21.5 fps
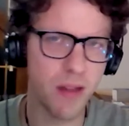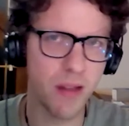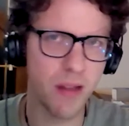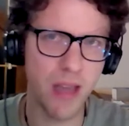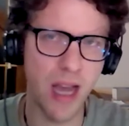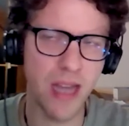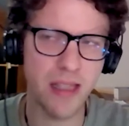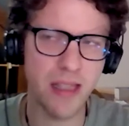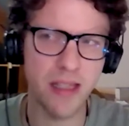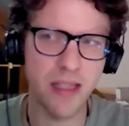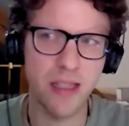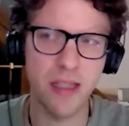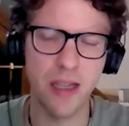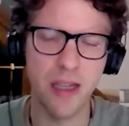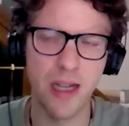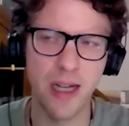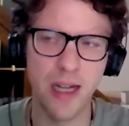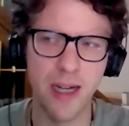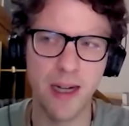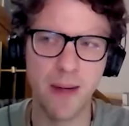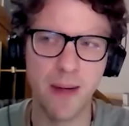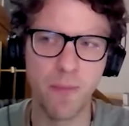cats
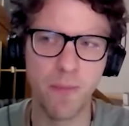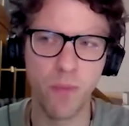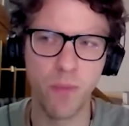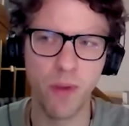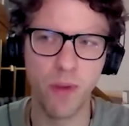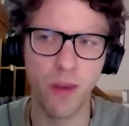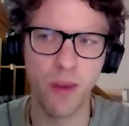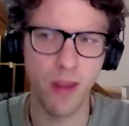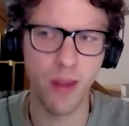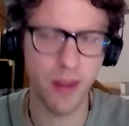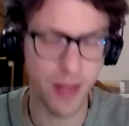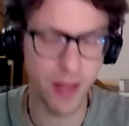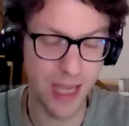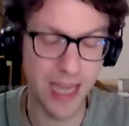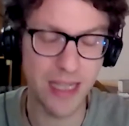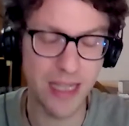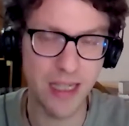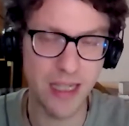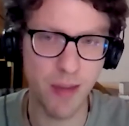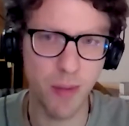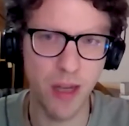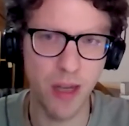that
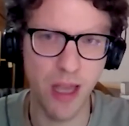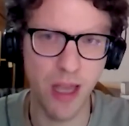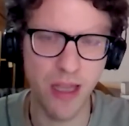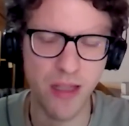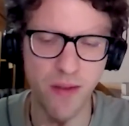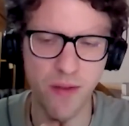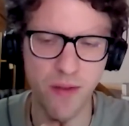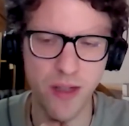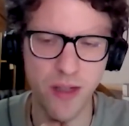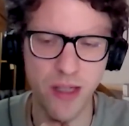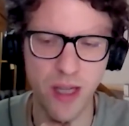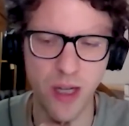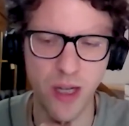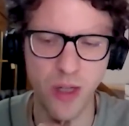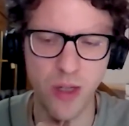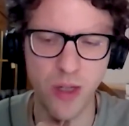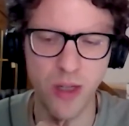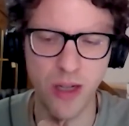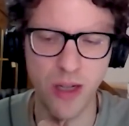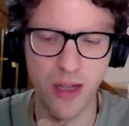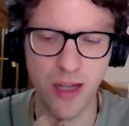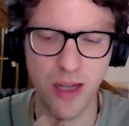get demodex
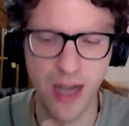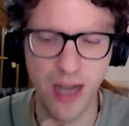infestation